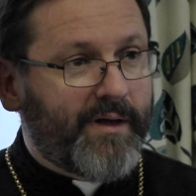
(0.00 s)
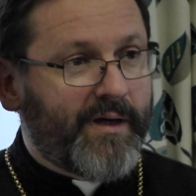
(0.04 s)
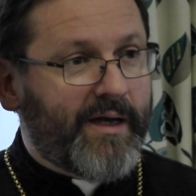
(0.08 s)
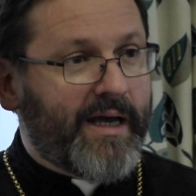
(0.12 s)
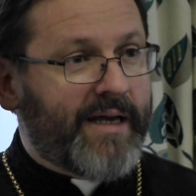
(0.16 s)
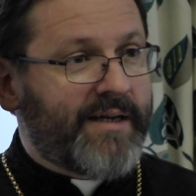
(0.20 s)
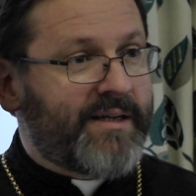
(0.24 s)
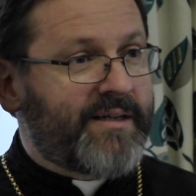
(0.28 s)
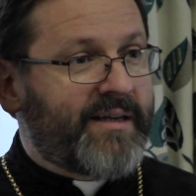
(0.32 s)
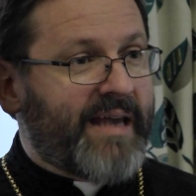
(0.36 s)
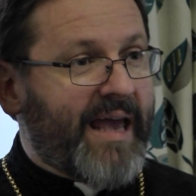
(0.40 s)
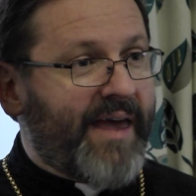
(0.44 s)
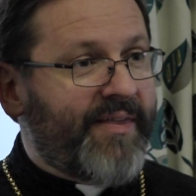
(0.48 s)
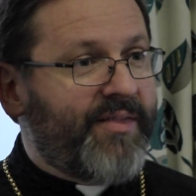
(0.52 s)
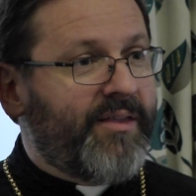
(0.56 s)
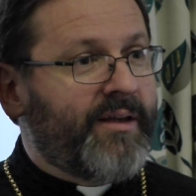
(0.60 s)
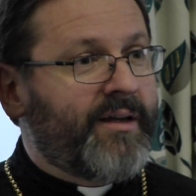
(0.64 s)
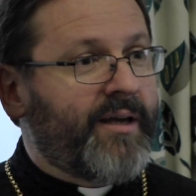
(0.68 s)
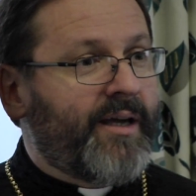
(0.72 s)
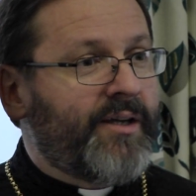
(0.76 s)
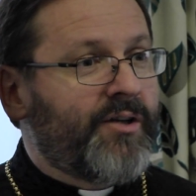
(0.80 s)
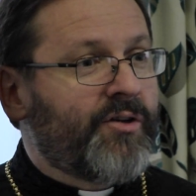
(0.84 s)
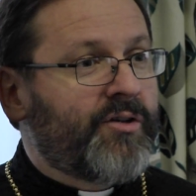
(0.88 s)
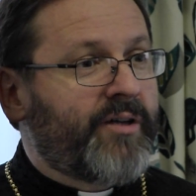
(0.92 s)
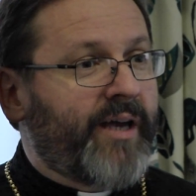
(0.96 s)
And Catholic
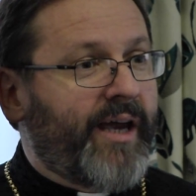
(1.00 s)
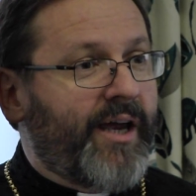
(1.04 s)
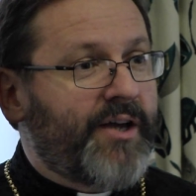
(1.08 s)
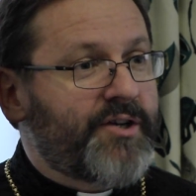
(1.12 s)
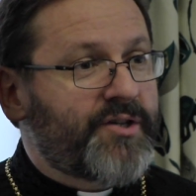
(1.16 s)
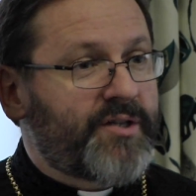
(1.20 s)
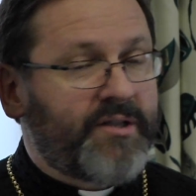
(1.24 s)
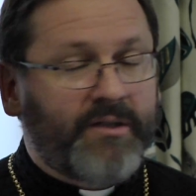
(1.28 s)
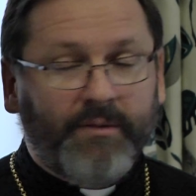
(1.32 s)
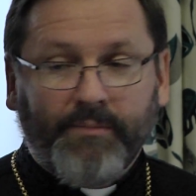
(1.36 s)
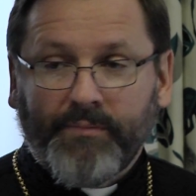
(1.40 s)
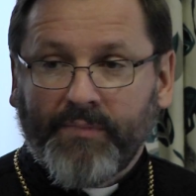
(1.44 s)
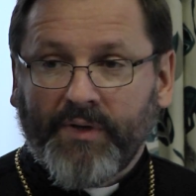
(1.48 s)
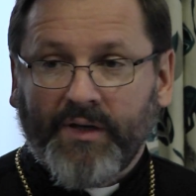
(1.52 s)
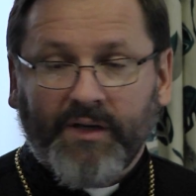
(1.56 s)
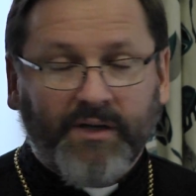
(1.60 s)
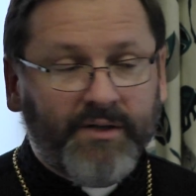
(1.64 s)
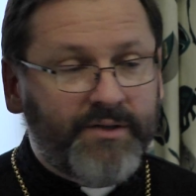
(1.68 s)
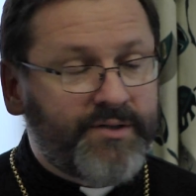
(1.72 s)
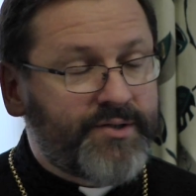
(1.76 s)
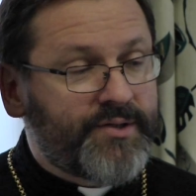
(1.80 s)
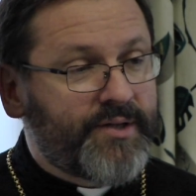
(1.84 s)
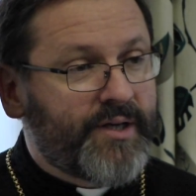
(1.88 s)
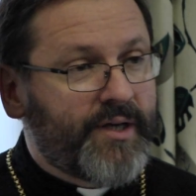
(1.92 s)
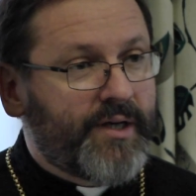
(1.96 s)
education
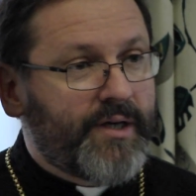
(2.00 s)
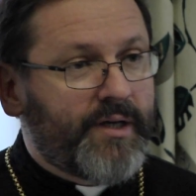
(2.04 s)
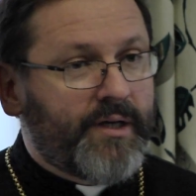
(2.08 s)
means